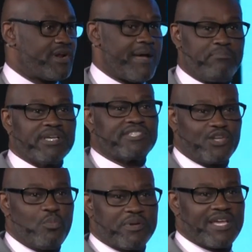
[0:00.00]
I busted
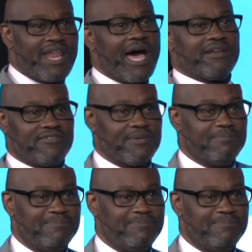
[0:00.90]
open a lot of them.